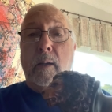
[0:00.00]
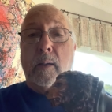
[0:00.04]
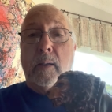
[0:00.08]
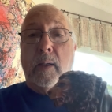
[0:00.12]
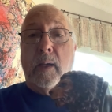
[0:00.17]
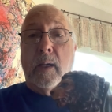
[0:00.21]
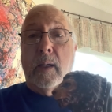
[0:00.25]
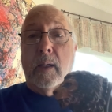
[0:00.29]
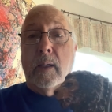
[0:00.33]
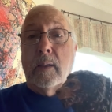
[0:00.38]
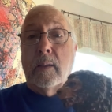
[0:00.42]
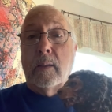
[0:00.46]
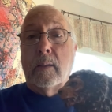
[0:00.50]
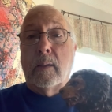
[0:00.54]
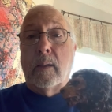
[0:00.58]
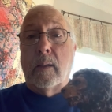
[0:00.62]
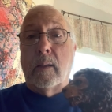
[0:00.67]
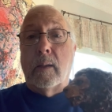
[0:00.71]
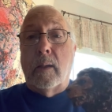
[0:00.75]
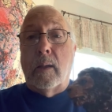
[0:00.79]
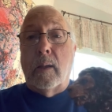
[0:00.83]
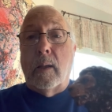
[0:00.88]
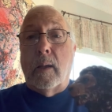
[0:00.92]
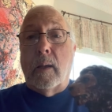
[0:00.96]
cane,
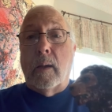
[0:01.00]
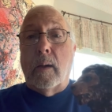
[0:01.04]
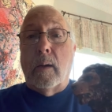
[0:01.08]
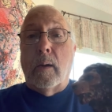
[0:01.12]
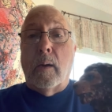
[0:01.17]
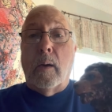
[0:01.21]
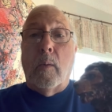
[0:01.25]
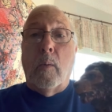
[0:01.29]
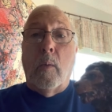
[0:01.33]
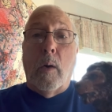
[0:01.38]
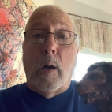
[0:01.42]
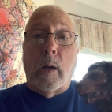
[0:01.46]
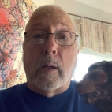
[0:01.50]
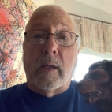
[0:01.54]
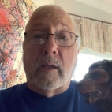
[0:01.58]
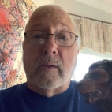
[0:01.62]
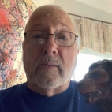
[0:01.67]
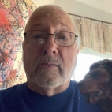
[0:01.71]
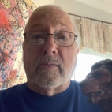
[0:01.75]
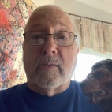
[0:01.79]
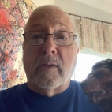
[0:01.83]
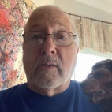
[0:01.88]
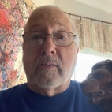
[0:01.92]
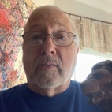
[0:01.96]
walking
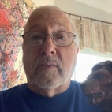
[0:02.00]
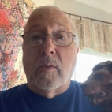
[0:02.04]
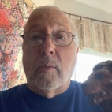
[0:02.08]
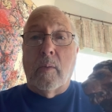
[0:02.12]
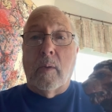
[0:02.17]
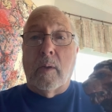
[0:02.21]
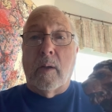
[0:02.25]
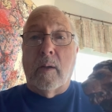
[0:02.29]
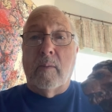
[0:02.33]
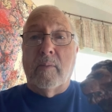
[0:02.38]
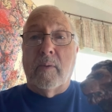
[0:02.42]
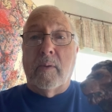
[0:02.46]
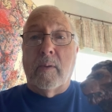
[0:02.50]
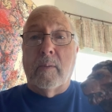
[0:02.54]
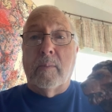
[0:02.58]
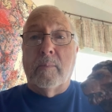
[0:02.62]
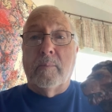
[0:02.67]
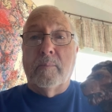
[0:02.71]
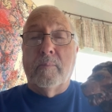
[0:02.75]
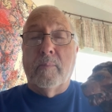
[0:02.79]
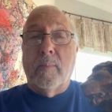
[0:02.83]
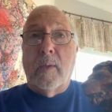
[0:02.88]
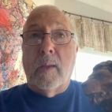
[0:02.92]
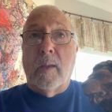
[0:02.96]
sticks, or whatever.
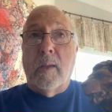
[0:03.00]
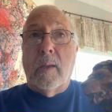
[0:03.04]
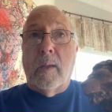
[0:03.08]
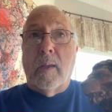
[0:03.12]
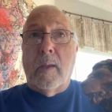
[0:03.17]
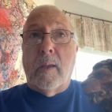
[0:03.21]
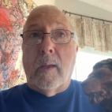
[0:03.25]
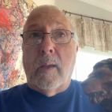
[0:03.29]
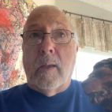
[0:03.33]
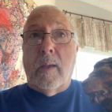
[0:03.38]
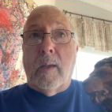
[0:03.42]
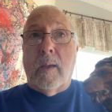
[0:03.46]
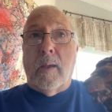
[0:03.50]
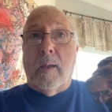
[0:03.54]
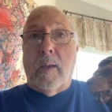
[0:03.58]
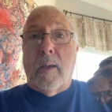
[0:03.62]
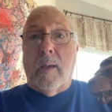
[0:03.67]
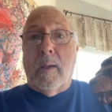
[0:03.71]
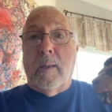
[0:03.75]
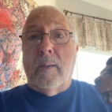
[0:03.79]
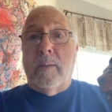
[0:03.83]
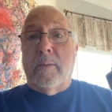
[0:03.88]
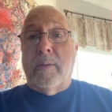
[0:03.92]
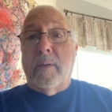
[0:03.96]

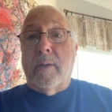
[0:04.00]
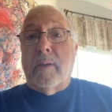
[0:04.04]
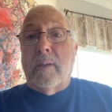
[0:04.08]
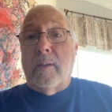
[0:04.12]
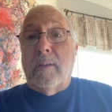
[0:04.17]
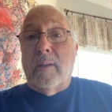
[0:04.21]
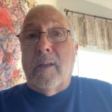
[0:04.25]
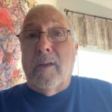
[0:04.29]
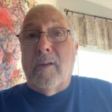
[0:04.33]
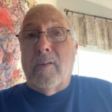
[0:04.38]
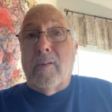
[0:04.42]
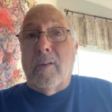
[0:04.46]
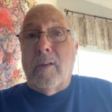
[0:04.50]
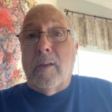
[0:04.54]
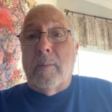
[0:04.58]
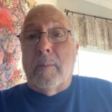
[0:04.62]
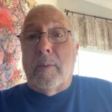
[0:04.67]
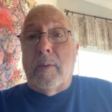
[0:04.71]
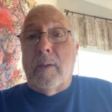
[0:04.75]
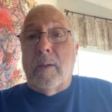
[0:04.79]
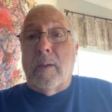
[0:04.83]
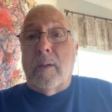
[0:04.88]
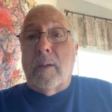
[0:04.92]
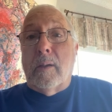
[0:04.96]
They could literally
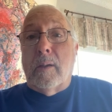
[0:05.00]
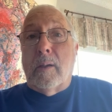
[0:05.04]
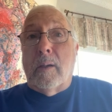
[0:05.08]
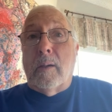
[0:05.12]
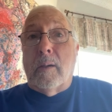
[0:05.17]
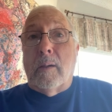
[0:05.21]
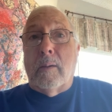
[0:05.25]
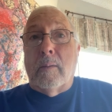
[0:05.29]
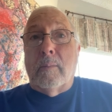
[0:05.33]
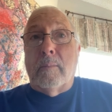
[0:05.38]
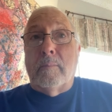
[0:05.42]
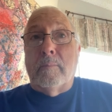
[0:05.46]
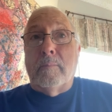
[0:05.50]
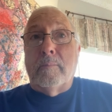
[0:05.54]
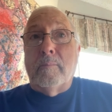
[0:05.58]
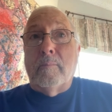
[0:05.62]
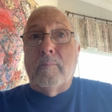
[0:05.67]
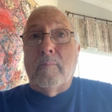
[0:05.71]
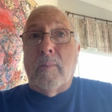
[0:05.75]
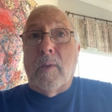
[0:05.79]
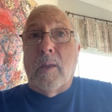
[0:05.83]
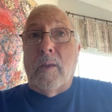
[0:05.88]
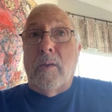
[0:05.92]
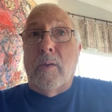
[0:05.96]
be uh,
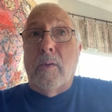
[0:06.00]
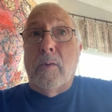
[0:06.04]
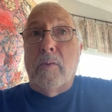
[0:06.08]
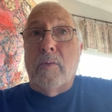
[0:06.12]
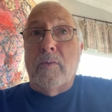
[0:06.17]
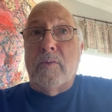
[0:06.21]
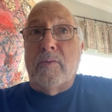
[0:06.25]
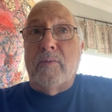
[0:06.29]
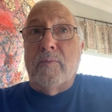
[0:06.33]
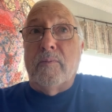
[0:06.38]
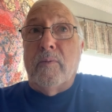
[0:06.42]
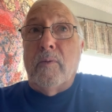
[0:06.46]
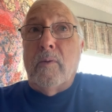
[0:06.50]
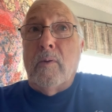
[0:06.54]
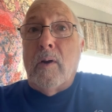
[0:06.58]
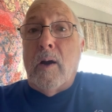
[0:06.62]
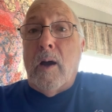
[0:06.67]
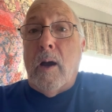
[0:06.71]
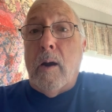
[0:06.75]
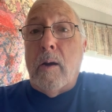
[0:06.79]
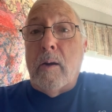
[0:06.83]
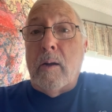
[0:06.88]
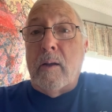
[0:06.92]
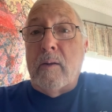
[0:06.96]
used for
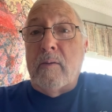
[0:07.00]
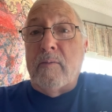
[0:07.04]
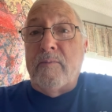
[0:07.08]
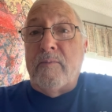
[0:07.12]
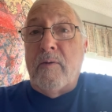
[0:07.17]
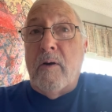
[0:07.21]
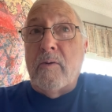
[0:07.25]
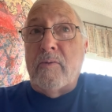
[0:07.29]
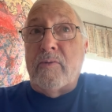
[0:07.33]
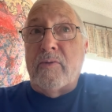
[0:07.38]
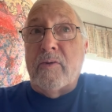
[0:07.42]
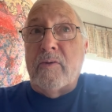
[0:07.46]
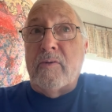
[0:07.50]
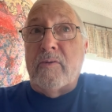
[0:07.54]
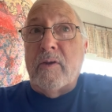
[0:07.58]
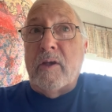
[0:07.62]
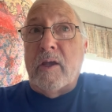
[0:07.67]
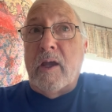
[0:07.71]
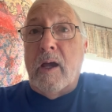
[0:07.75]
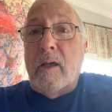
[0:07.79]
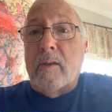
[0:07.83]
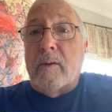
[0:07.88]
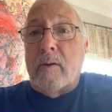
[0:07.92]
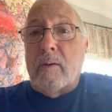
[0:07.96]
art and function
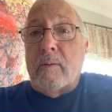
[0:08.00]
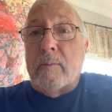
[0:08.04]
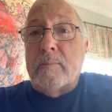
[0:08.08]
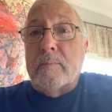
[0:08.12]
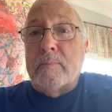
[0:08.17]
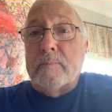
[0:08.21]
together.